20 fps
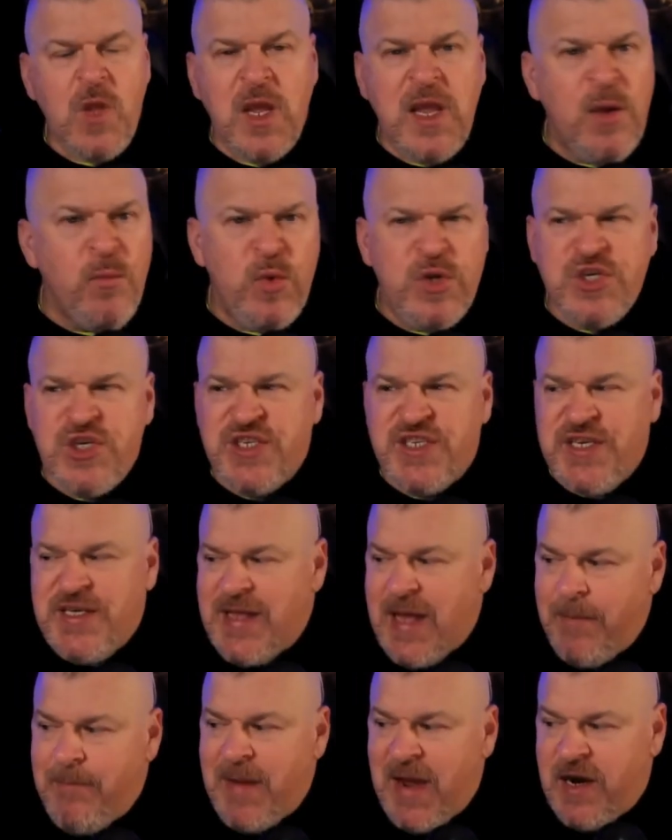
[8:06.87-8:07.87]
and we should see
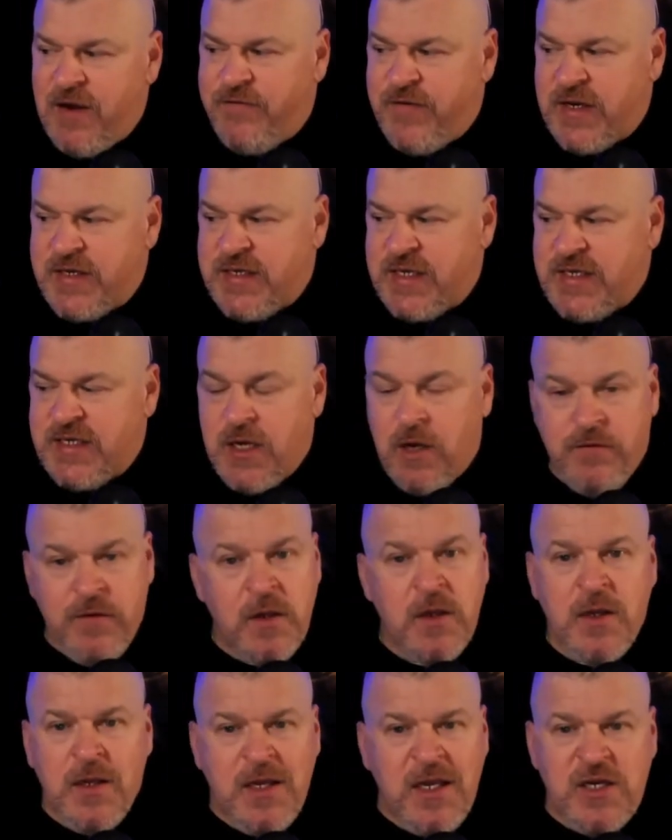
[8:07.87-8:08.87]
that manifest itself
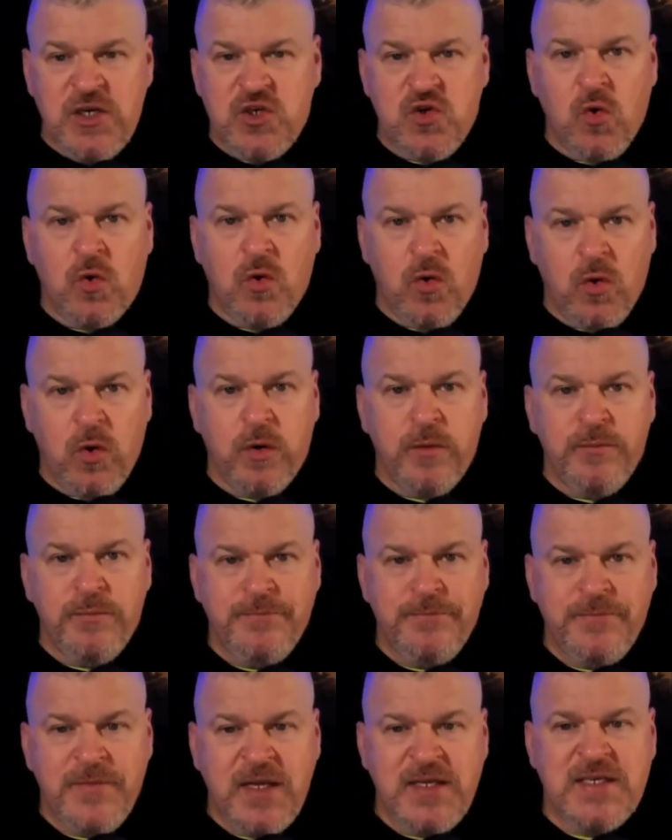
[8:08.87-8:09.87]
in short order.
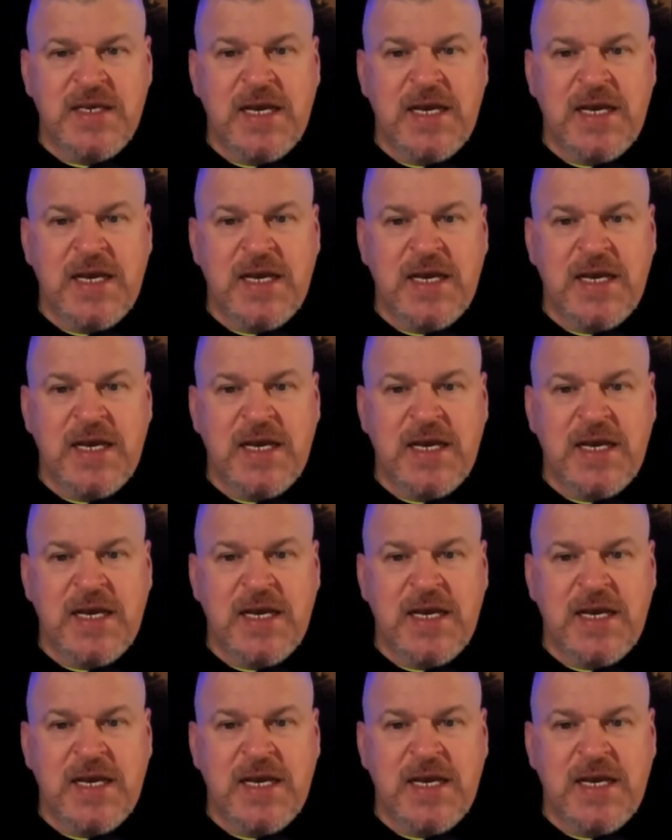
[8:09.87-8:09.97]
Thanks,